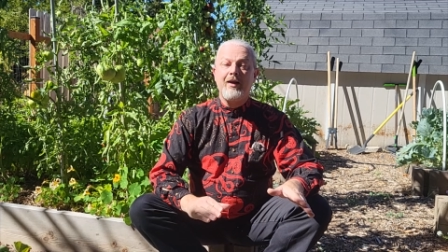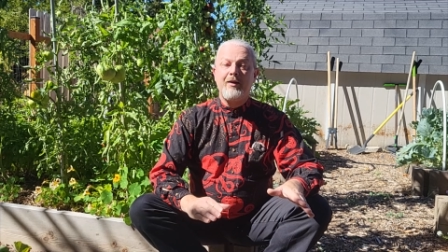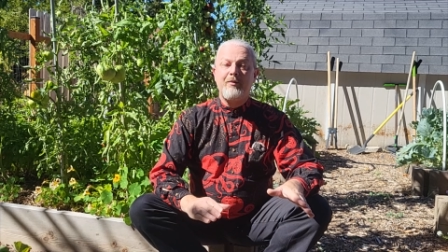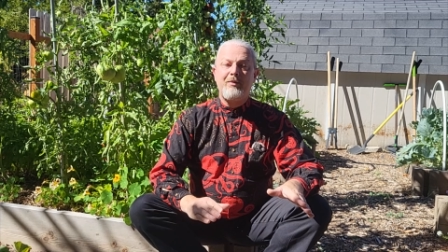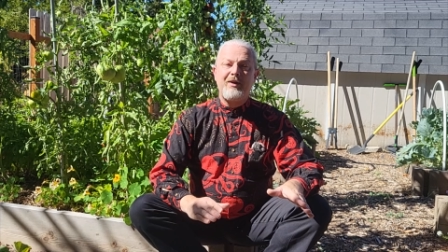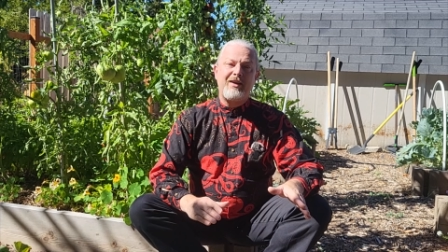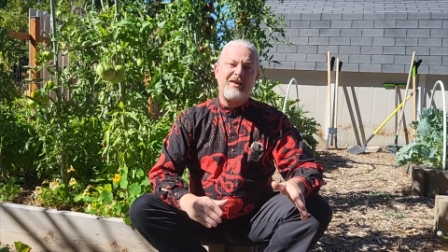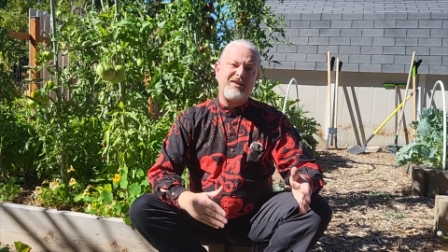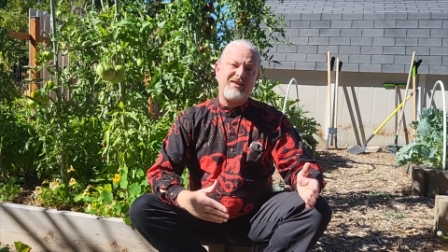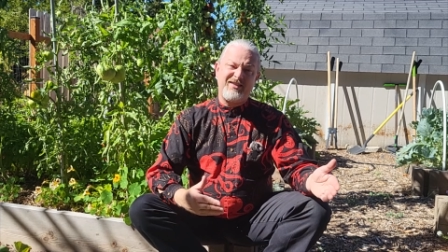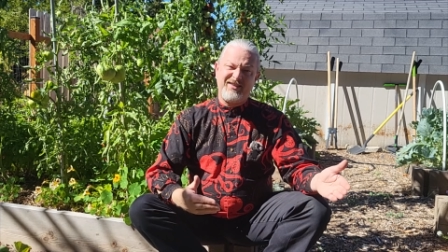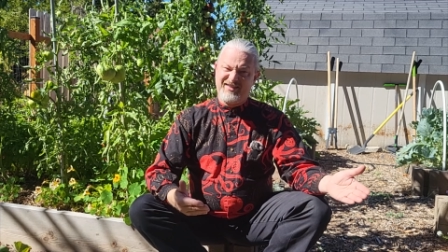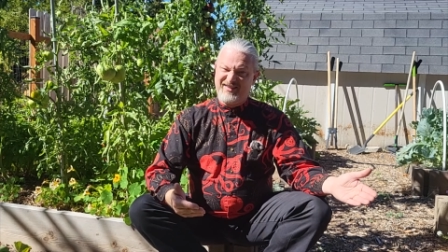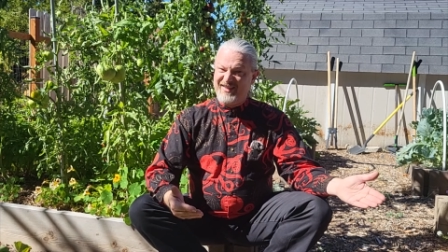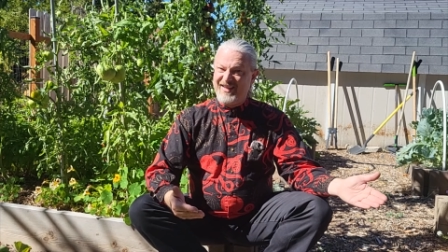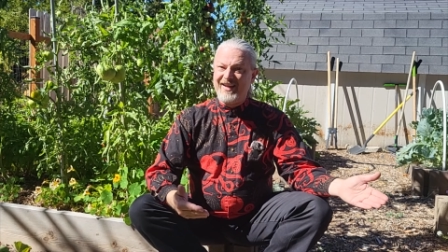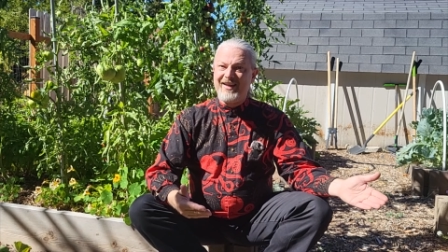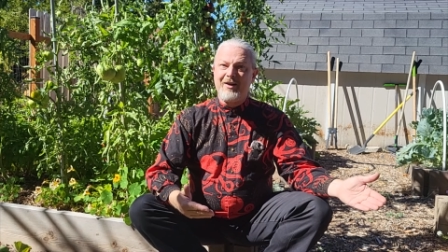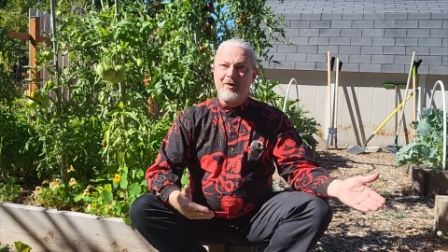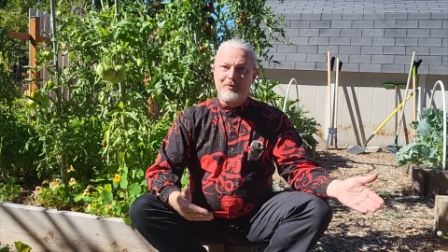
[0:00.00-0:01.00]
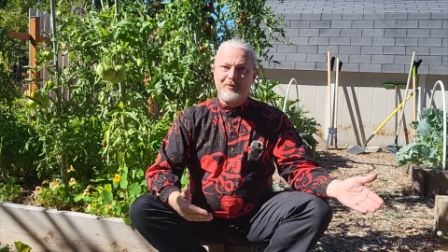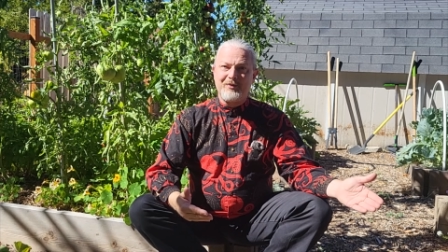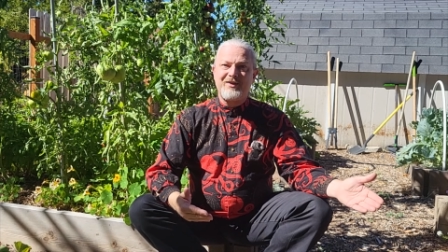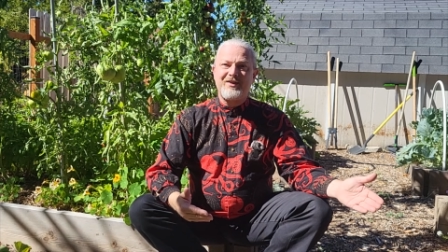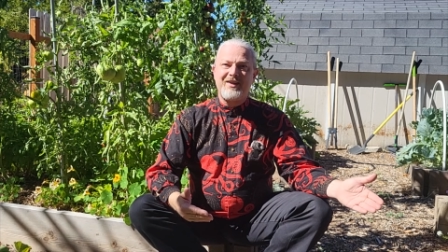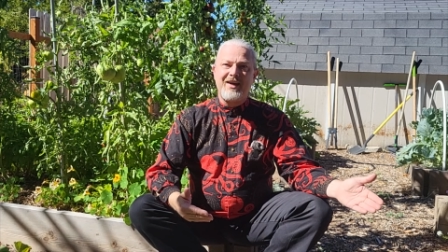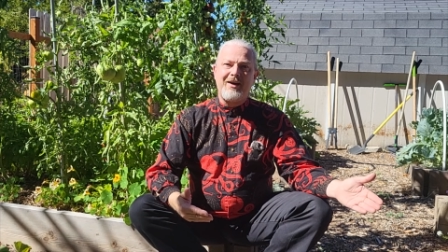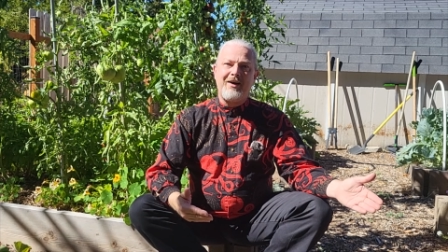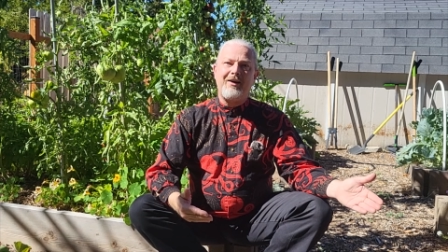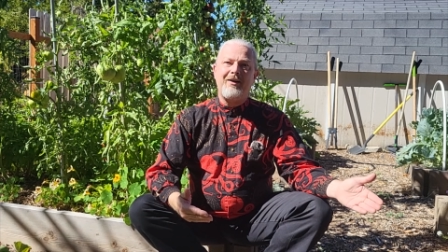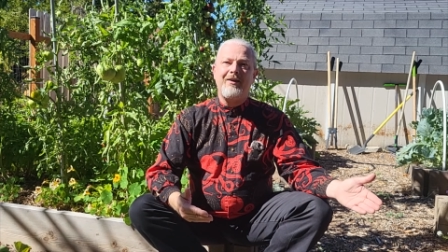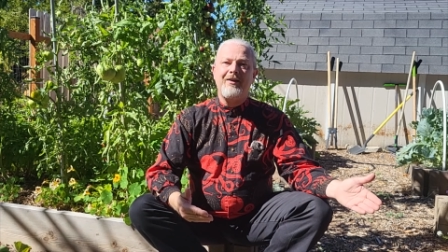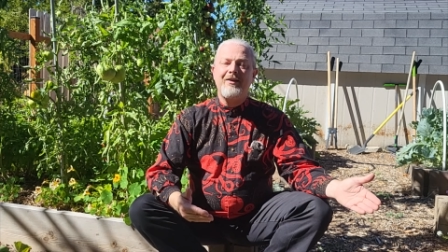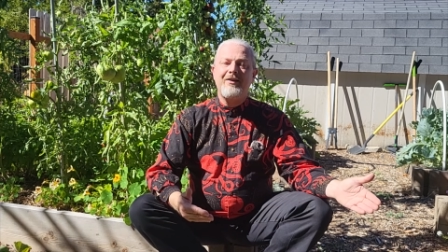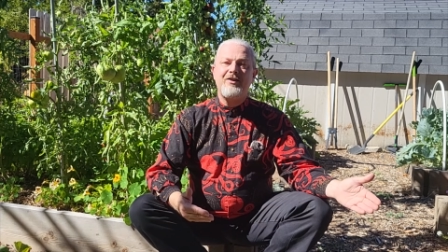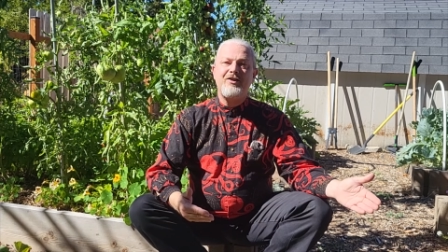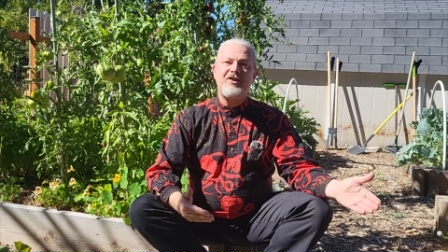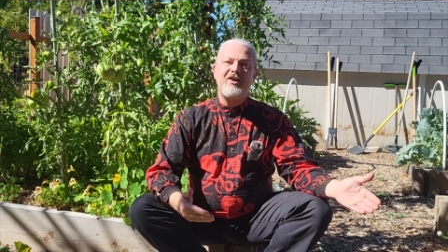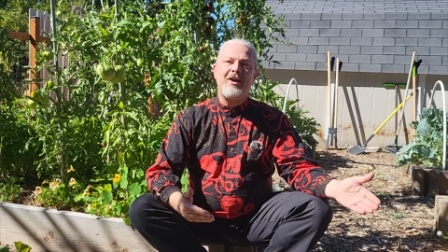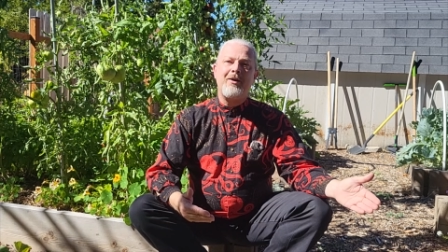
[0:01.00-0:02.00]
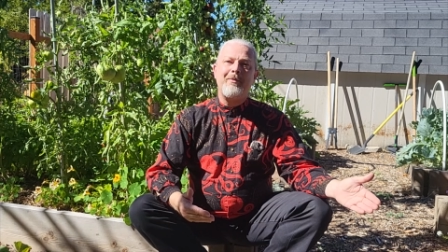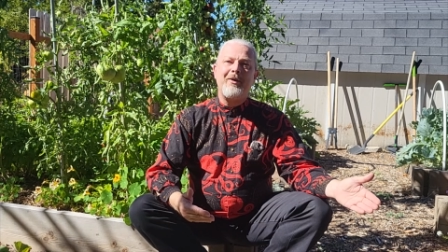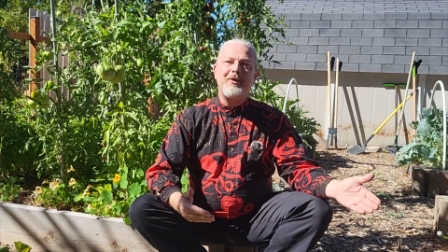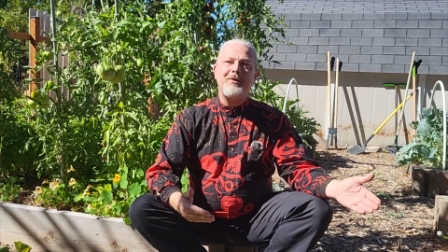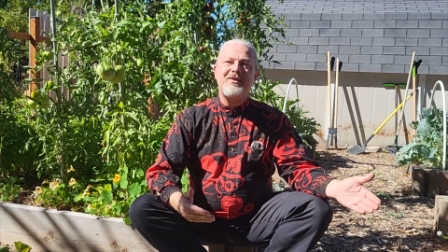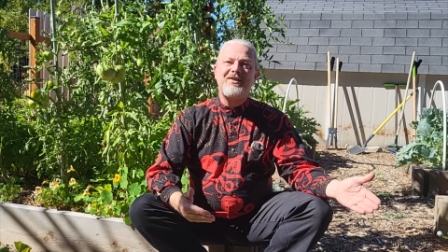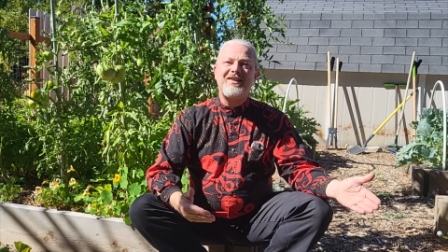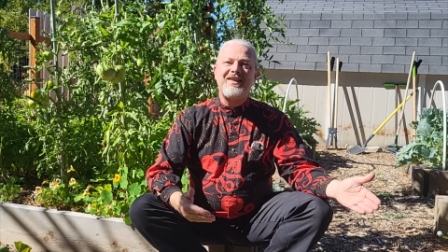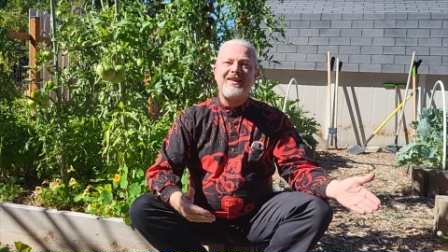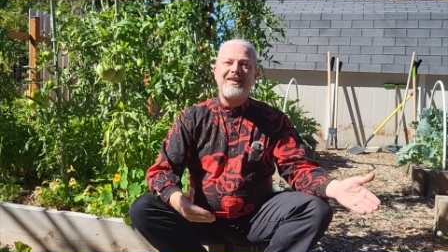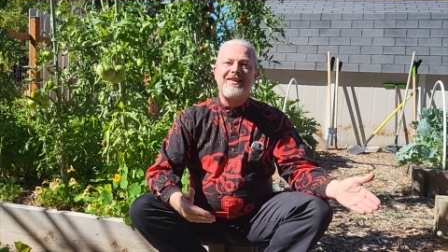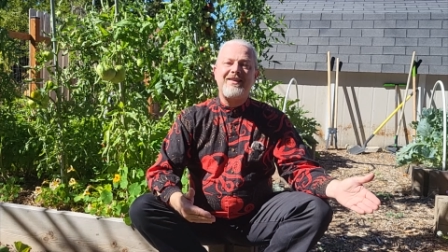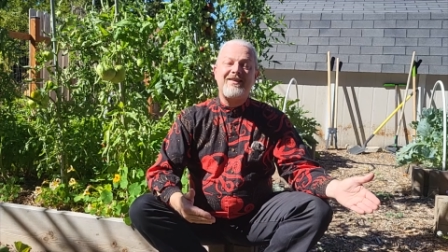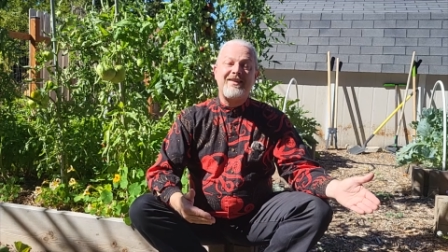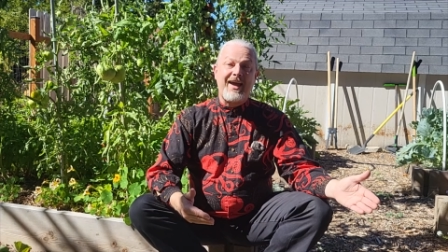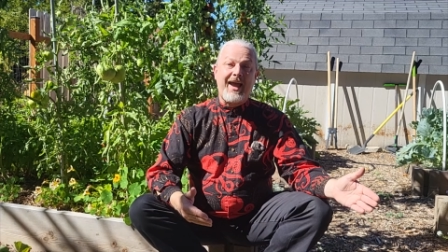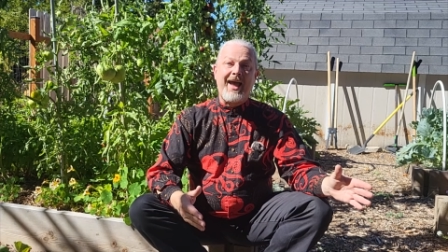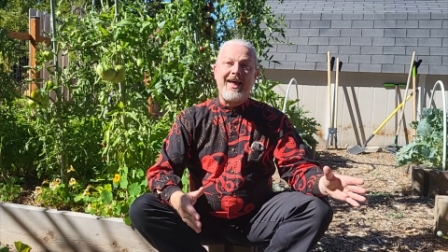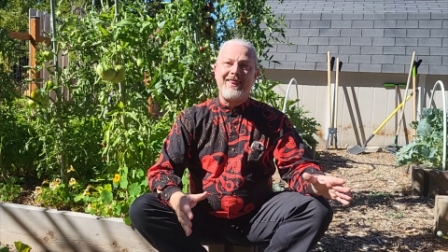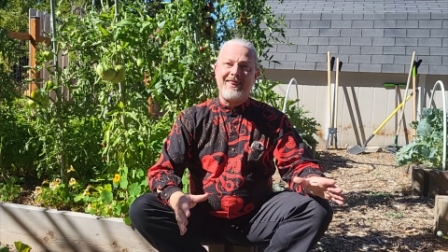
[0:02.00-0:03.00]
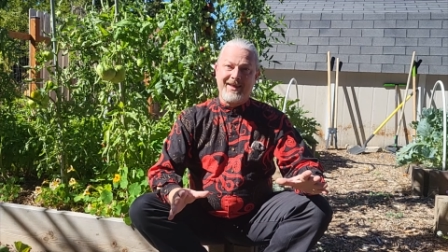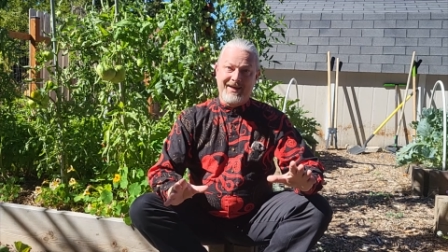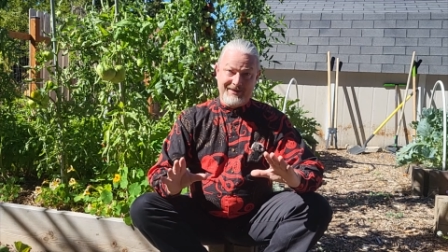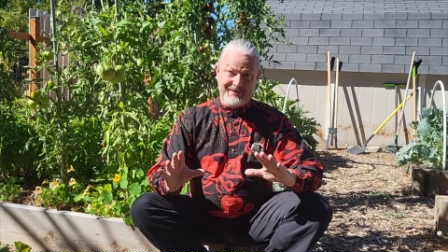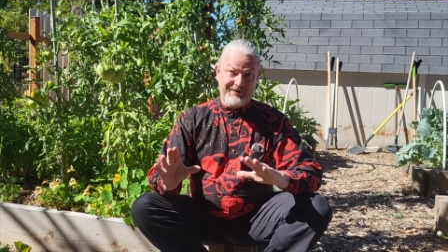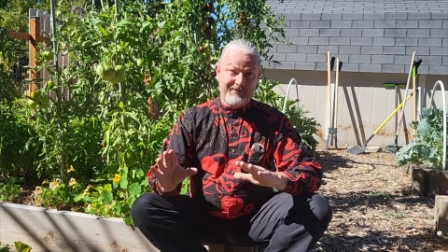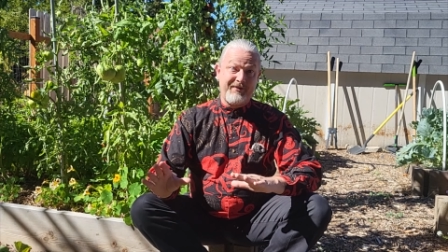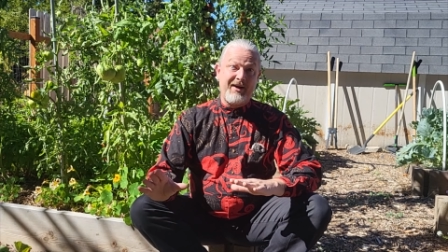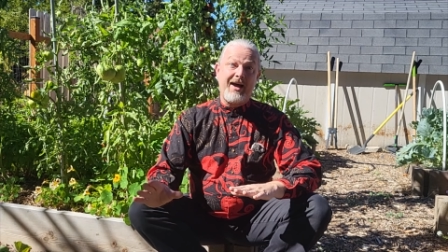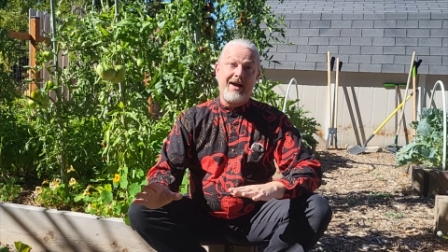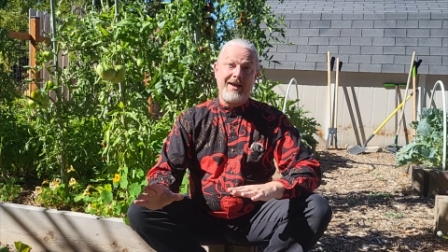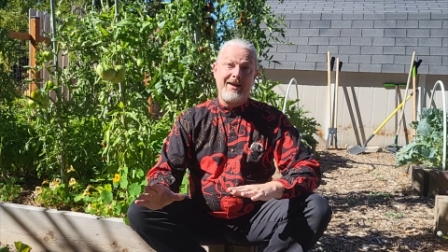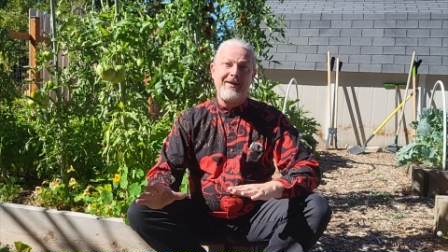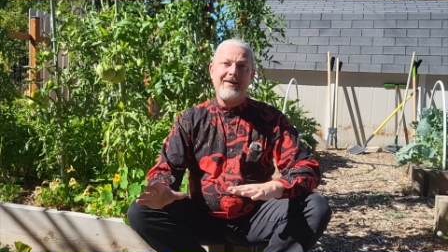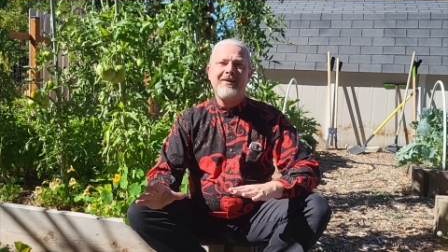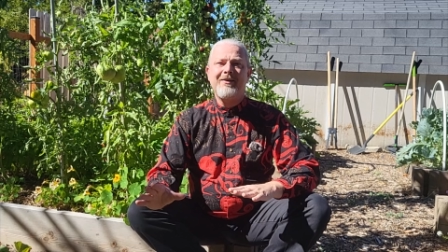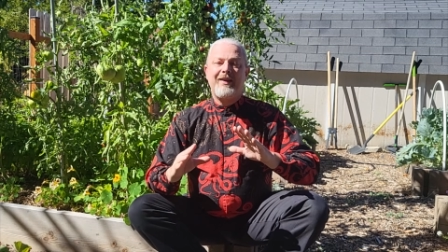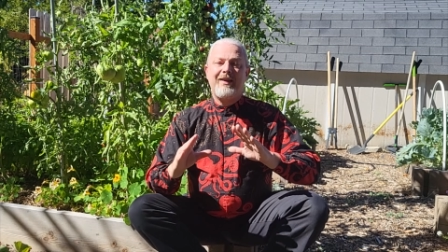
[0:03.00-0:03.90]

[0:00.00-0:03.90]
because they don't sell GMO seeds, and that's fine.